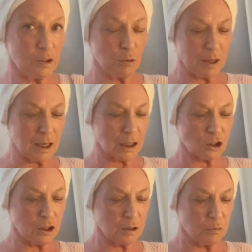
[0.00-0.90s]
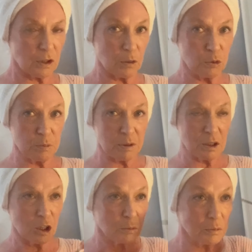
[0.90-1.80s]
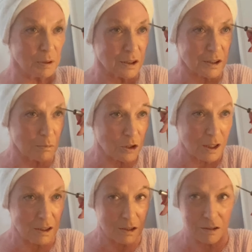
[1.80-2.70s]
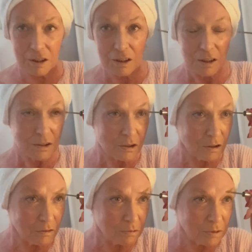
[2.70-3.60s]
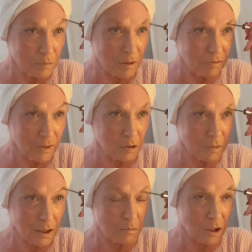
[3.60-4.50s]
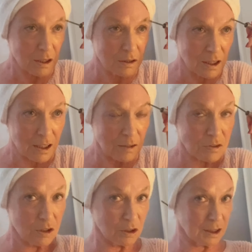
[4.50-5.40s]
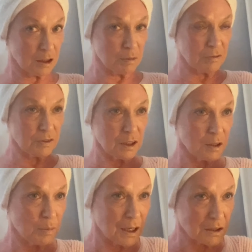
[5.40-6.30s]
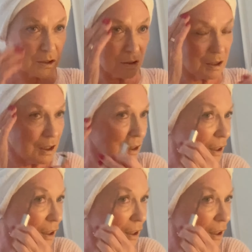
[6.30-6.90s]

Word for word: away actually than where I would be normal because I'm trying to so with me filming it I'm trying to I have to go a little bit further back so that I can